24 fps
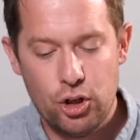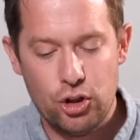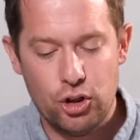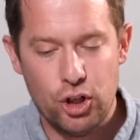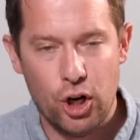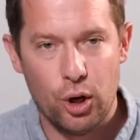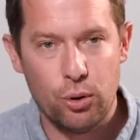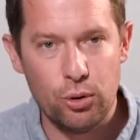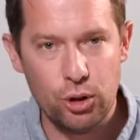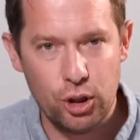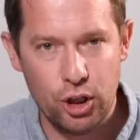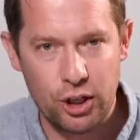
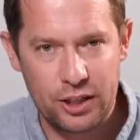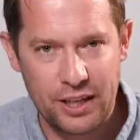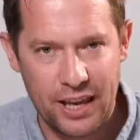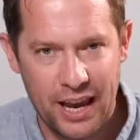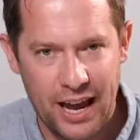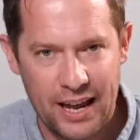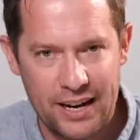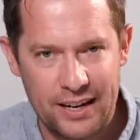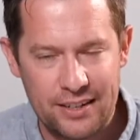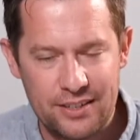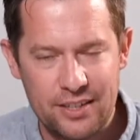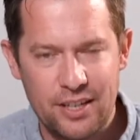Don't look
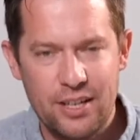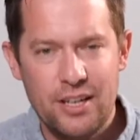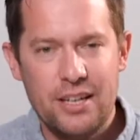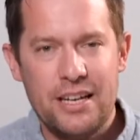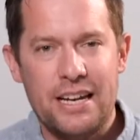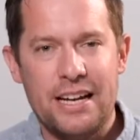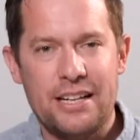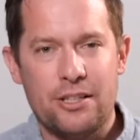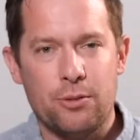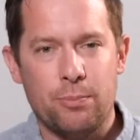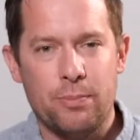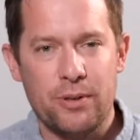at it.
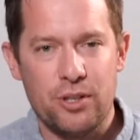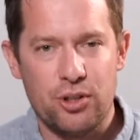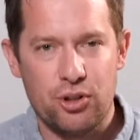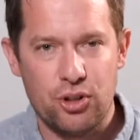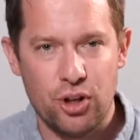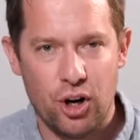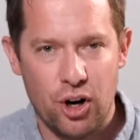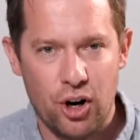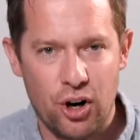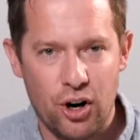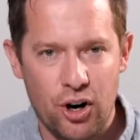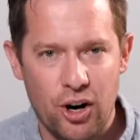It's
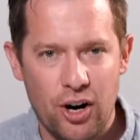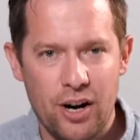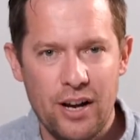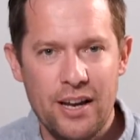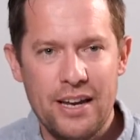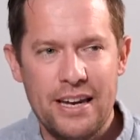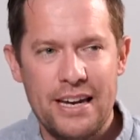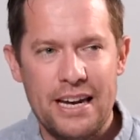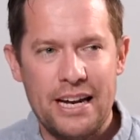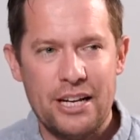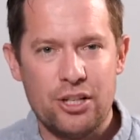bizarre.